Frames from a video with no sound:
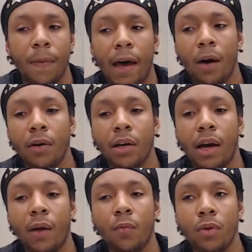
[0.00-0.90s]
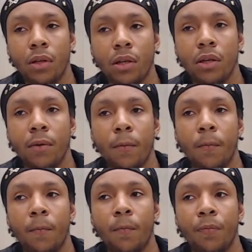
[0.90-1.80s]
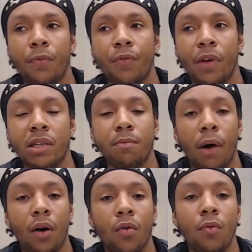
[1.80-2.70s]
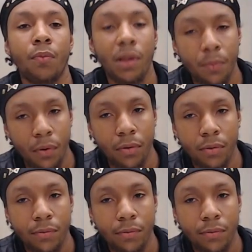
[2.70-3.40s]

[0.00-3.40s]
How can I really fix my own people?